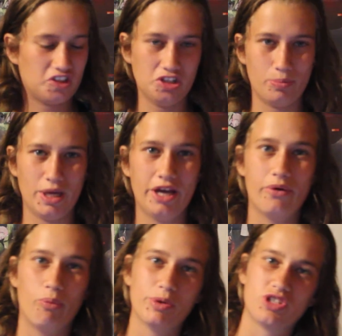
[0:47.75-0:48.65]
and you
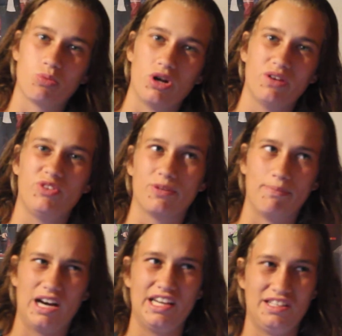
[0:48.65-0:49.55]
pick which one of your
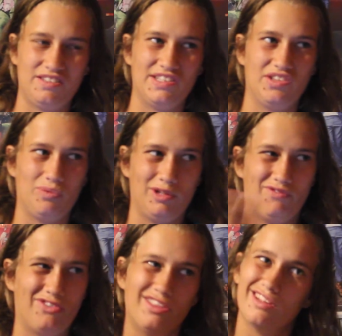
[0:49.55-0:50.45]
biases
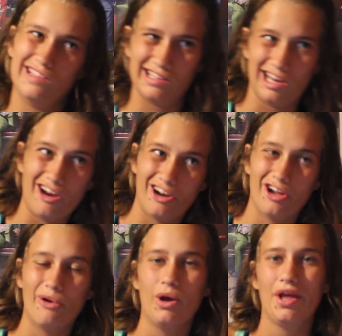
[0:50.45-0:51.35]
would fit the
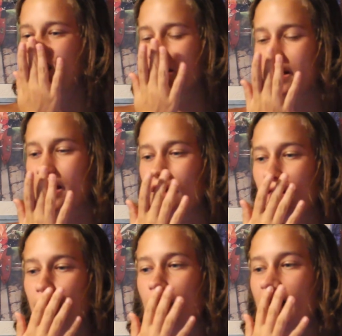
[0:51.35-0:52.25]
scenario. See,
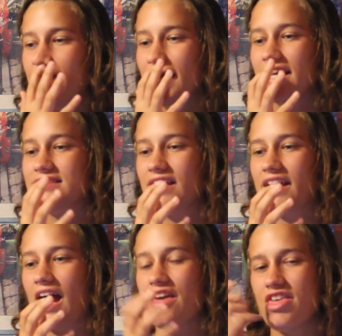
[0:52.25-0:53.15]
my thing is
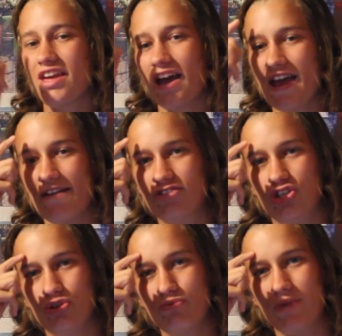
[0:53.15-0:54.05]
like, I think I have
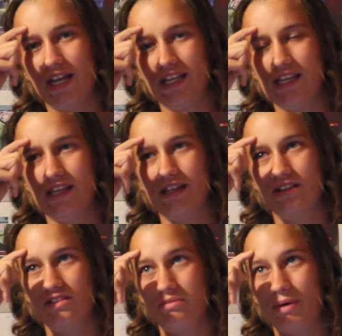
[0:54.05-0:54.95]
too many
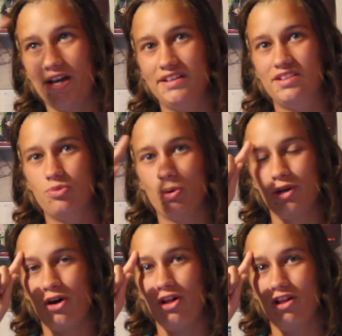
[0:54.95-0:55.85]
biases,
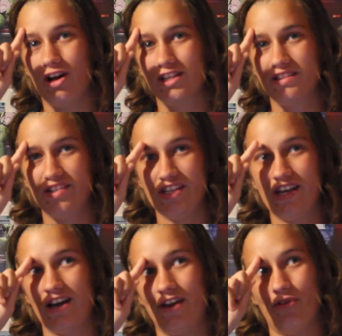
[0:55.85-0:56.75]
but in all
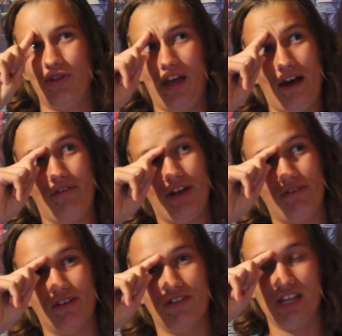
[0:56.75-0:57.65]
honesty, I only have
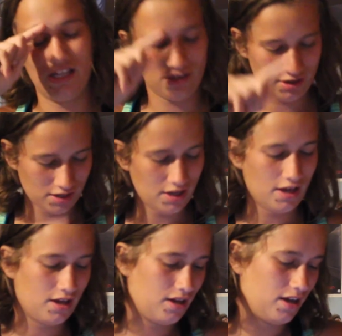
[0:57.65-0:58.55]
like 15.
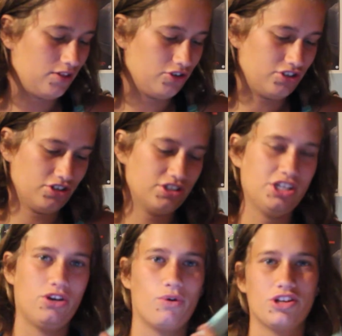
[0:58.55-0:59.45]
And there's
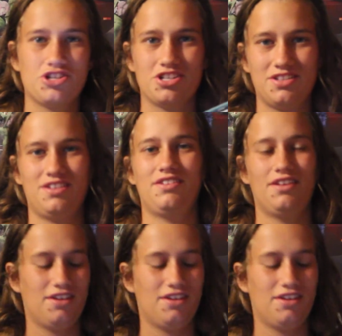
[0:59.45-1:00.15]
13 questions,